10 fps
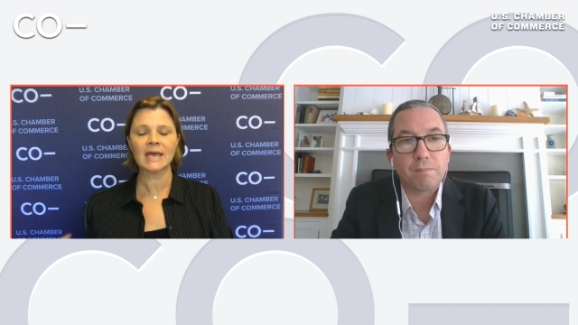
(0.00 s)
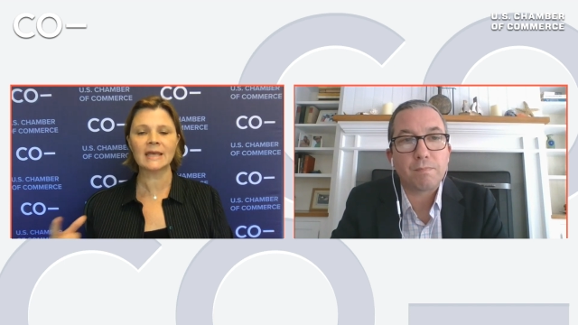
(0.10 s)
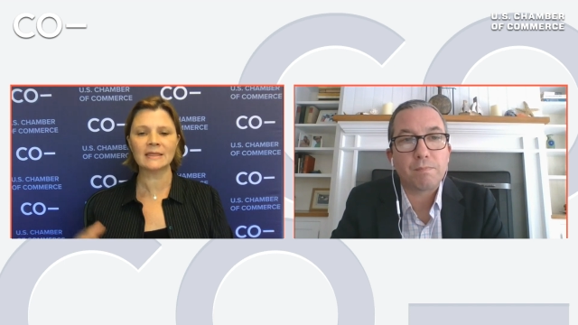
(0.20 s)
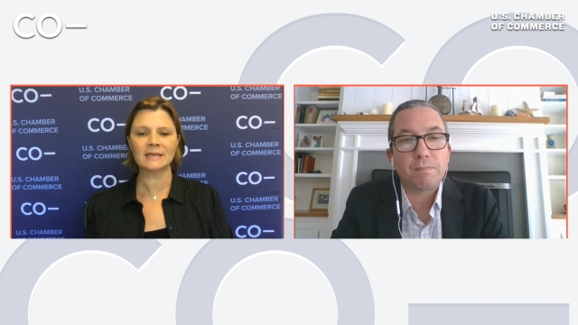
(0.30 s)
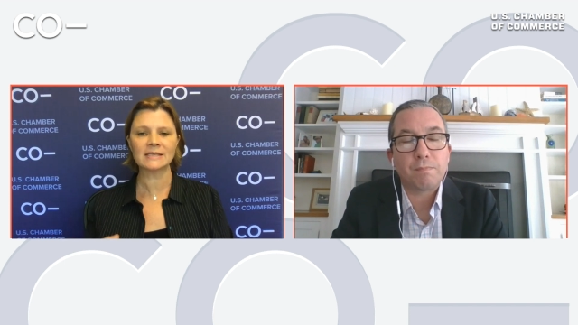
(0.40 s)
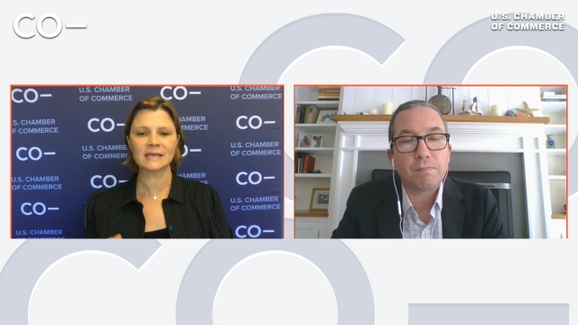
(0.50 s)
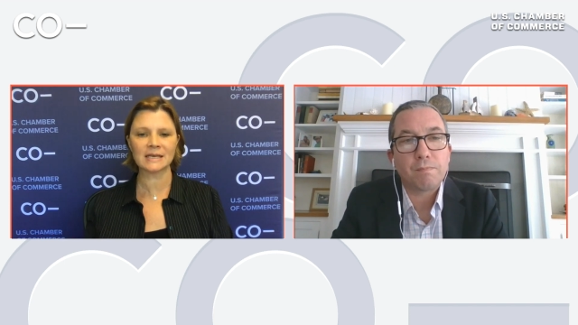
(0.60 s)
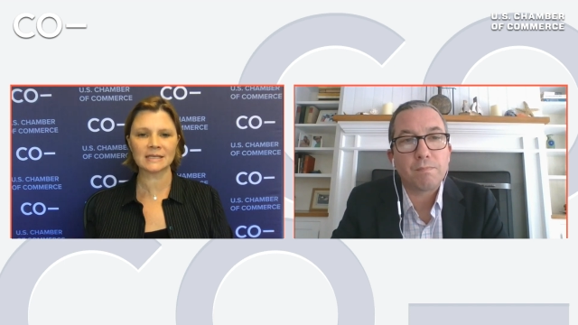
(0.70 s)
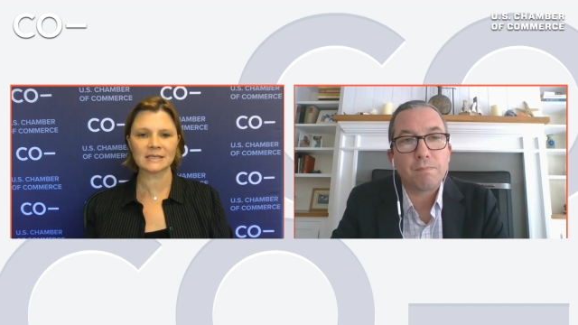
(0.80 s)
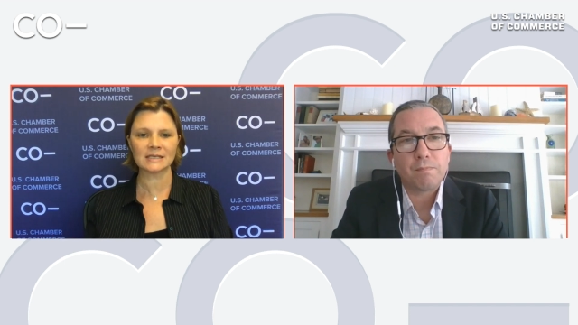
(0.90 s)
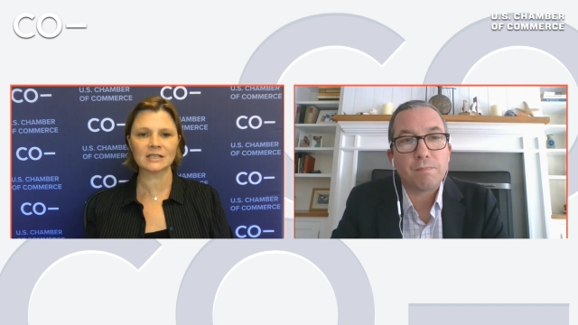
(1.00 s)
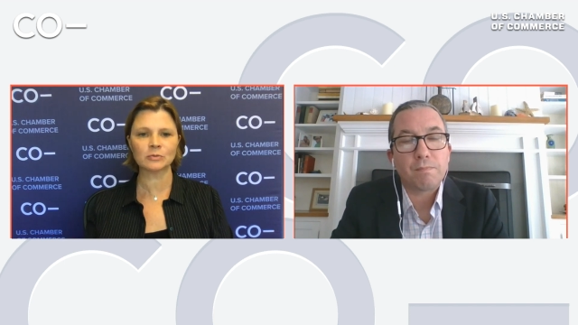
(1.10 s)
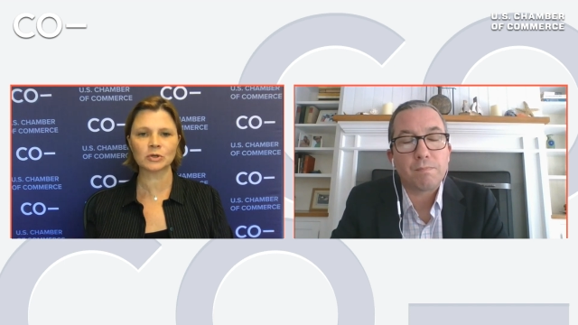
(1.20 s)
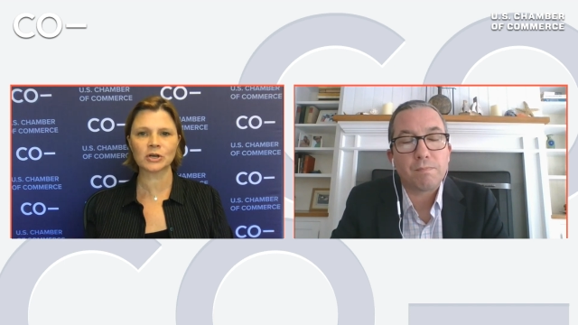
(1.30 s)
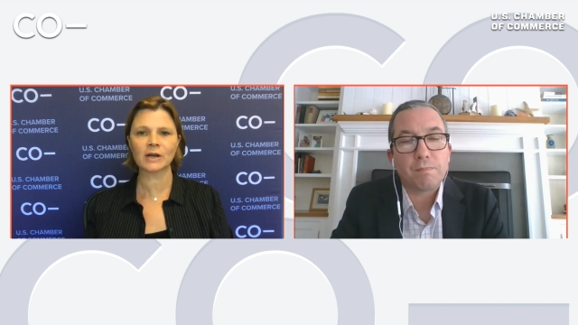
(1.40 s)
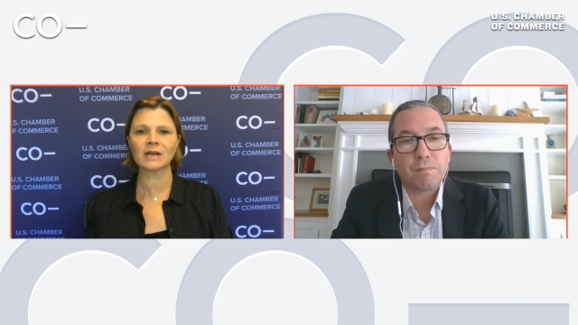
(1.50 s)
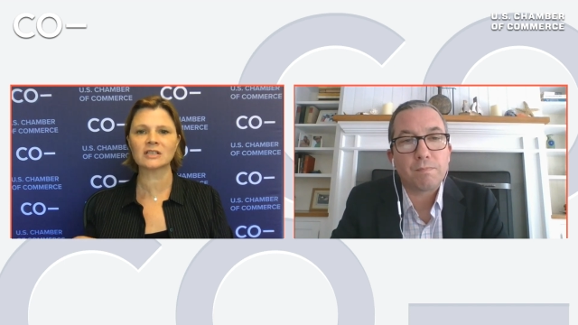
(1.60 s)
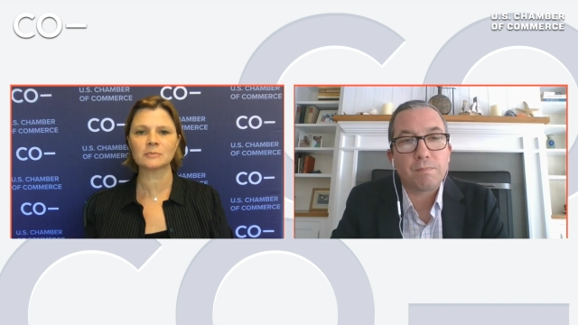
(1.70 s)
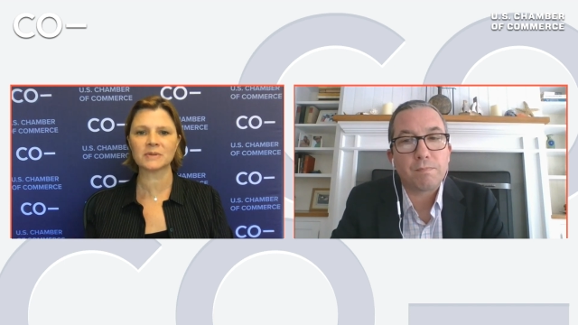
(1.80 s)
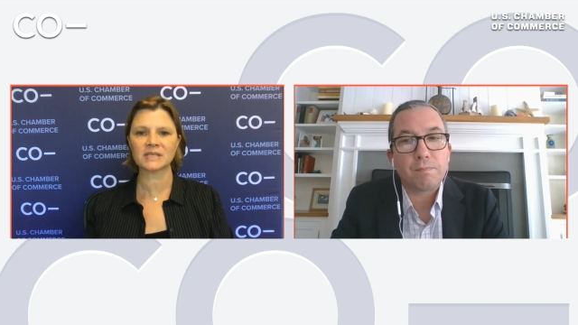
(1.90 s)
Speaker 1: In this instance, we're
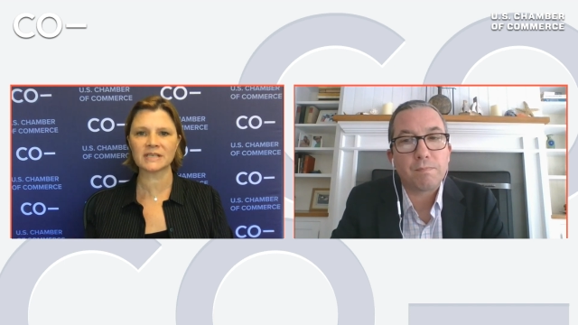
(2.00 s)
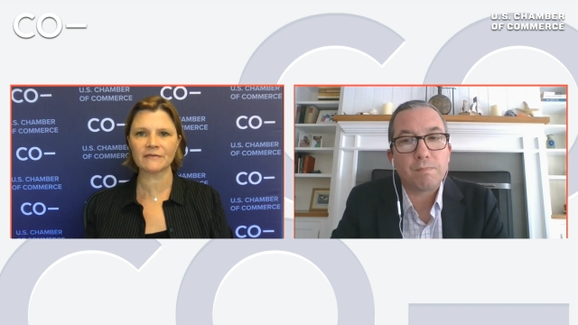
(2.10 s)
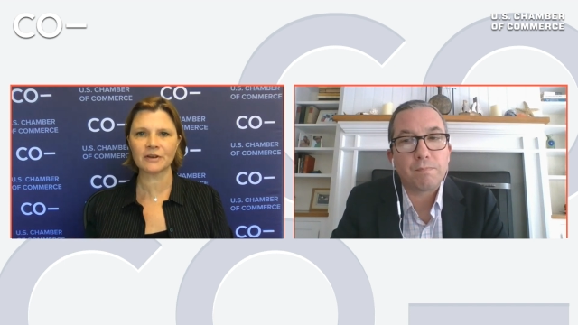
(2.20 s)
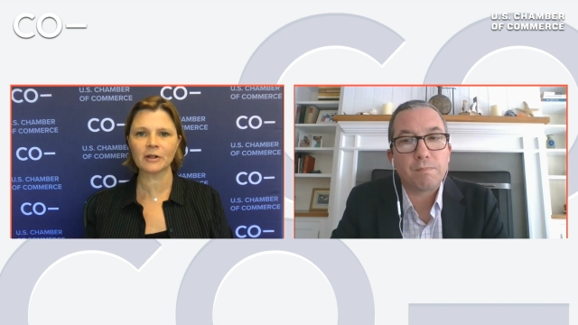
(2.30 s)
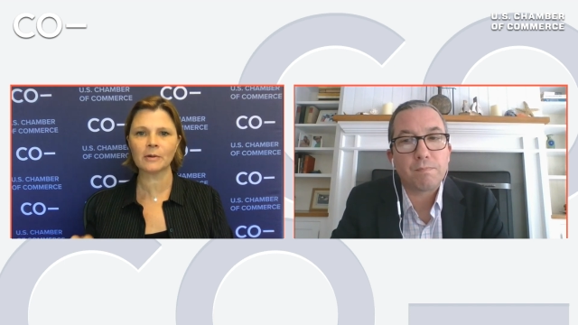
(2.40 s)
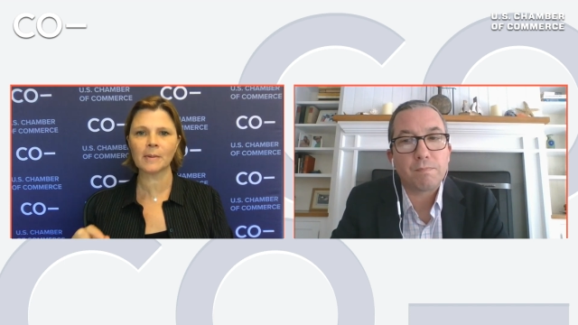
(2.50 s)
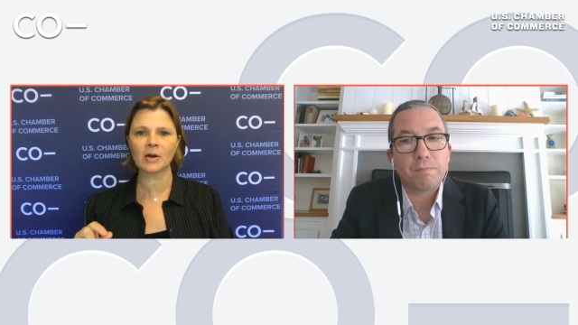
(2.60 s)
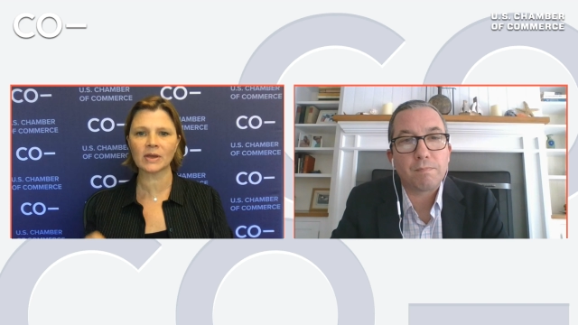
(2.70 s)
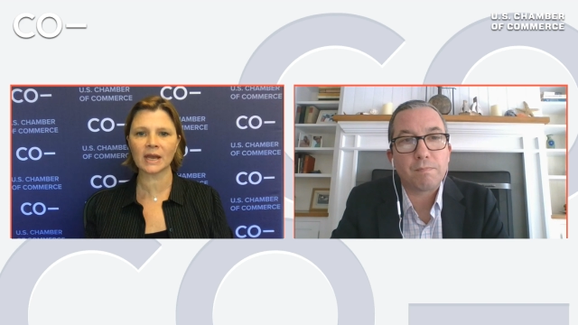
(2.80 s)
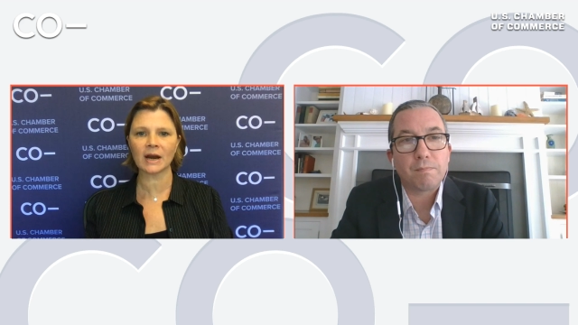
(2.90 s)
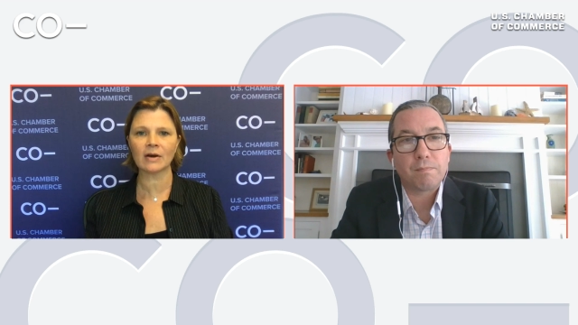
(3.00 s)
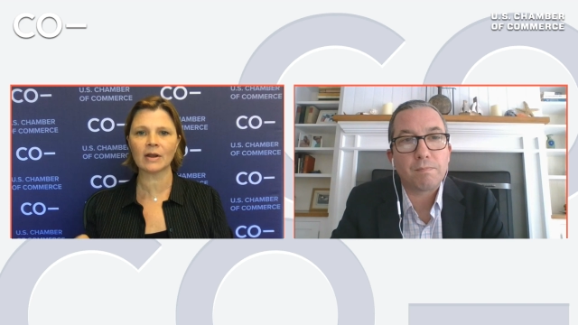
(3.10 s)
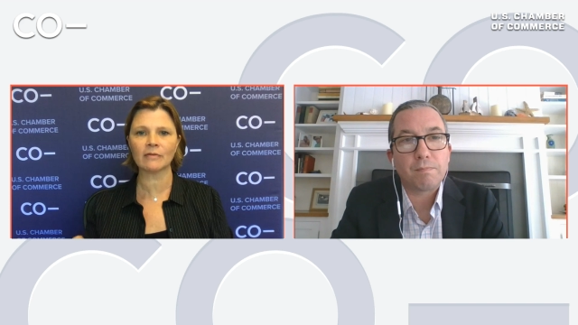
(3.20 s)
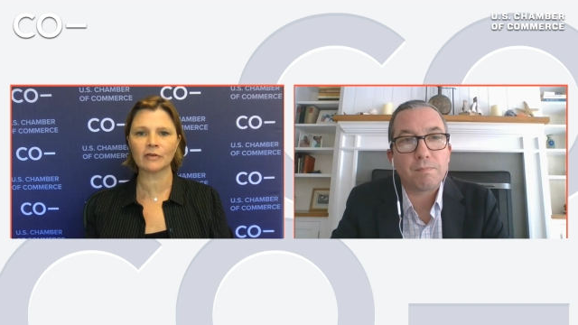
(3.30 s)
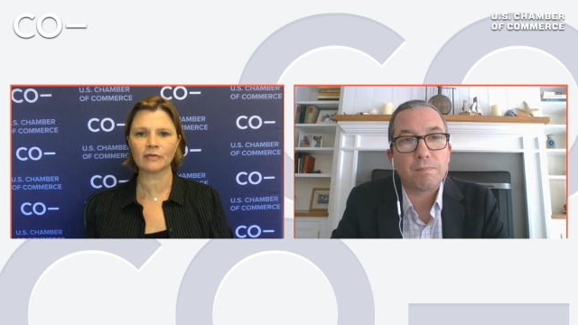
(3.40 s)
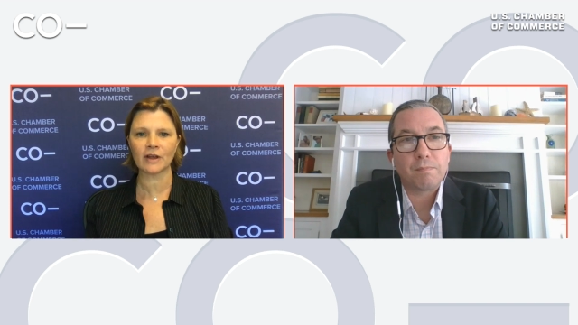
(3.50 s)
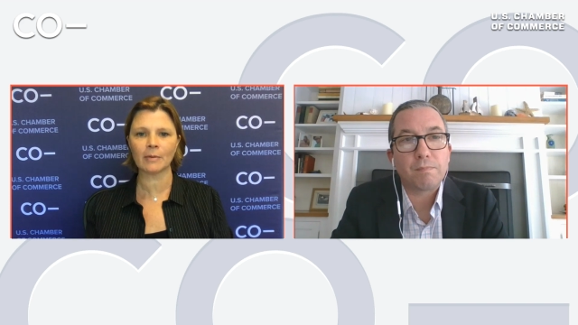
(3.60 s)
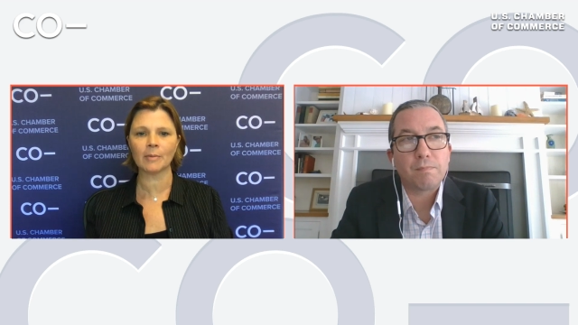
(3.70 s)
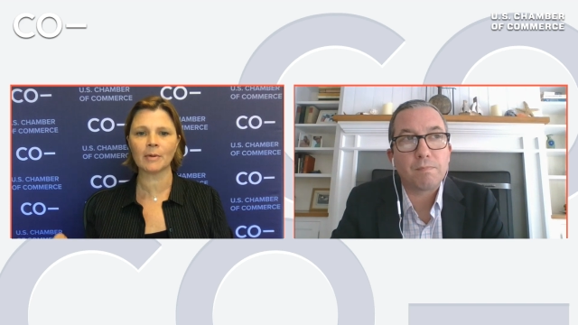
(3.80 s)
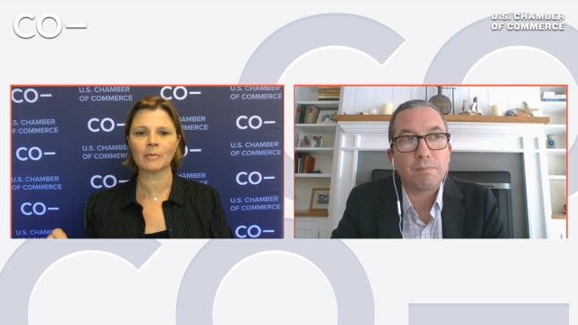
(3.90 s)
talking specifically about caring for
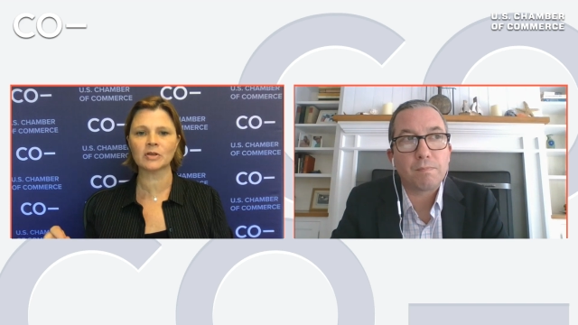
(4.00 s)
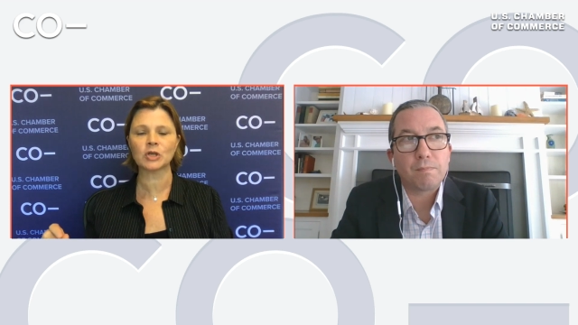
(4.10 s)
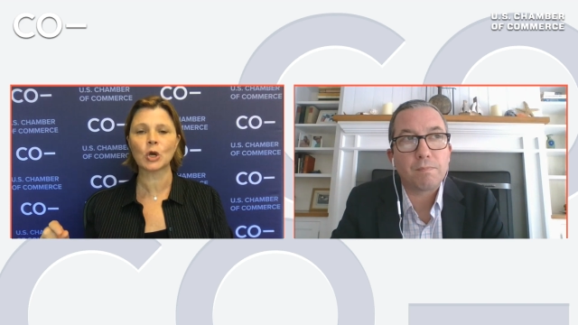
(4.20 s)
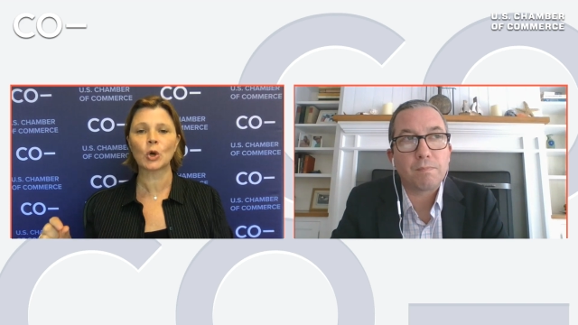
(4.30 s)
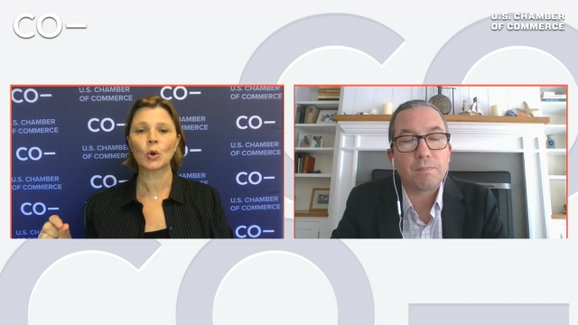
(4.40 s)
family members